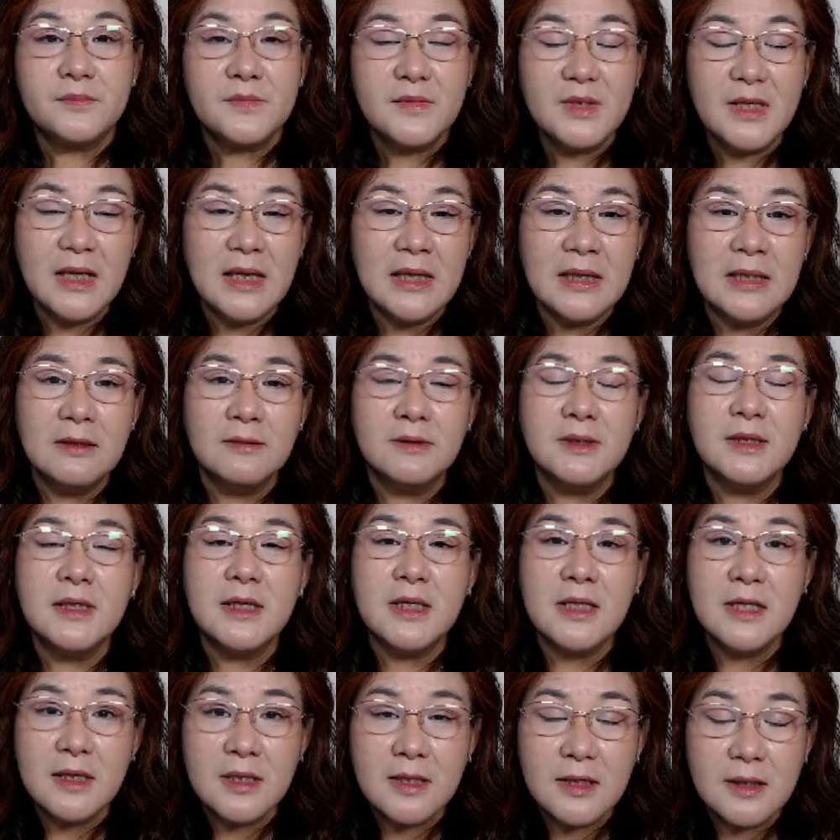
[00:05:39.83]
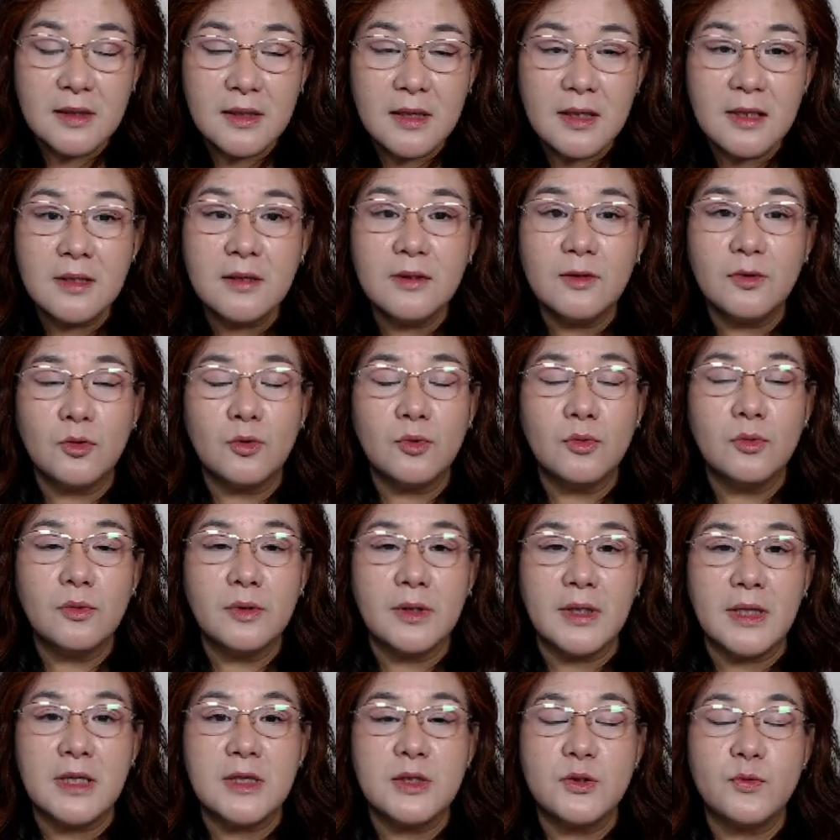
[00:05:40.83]
Now, the key thing though
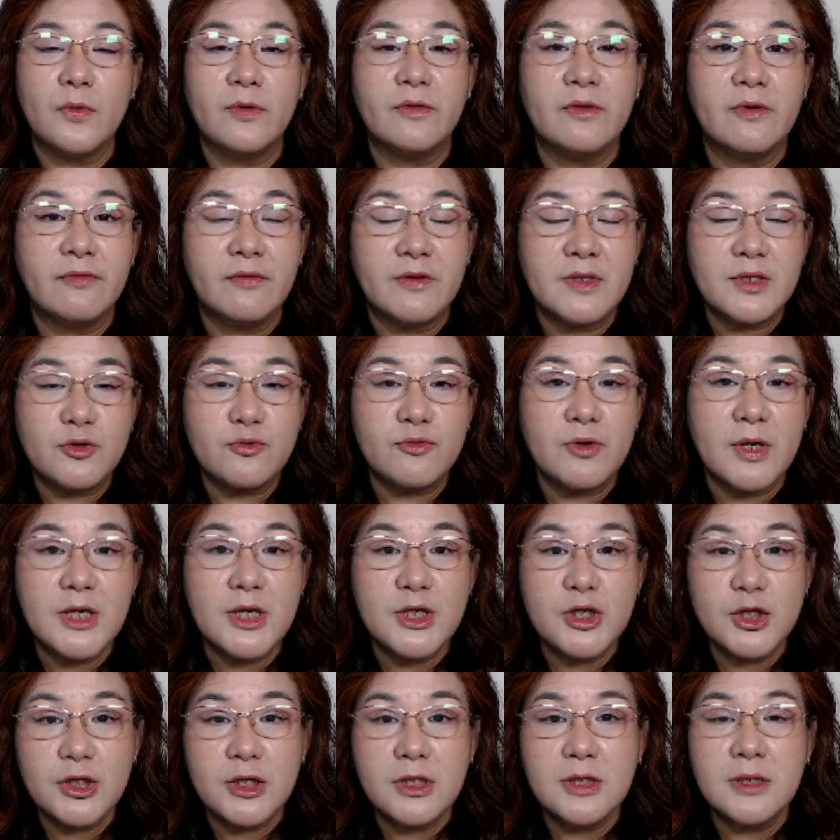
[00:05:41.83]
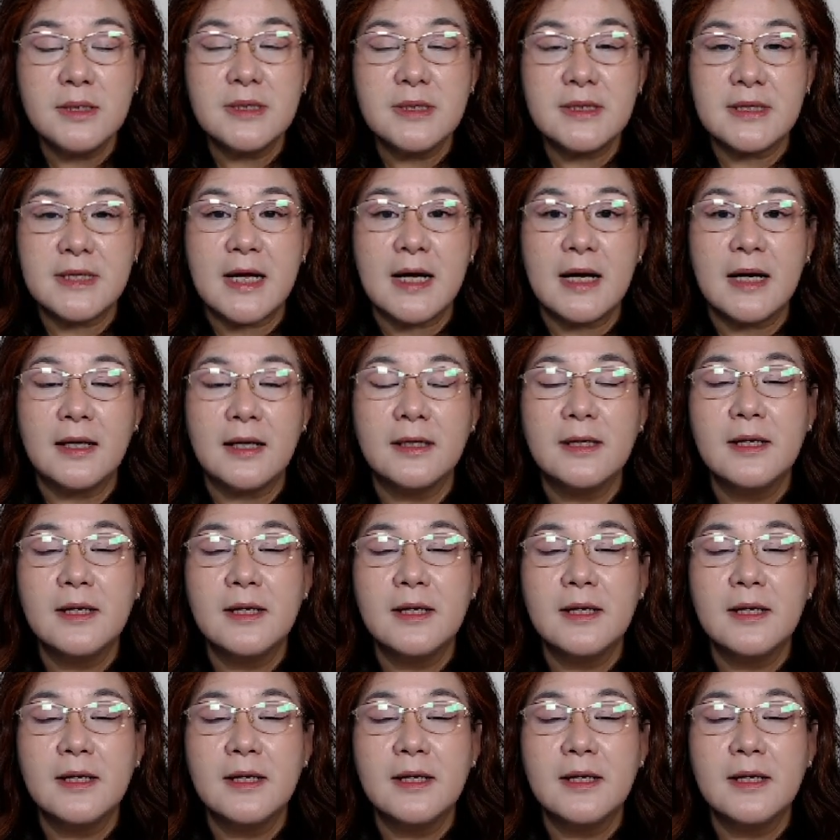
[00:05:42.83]
is with the frustration star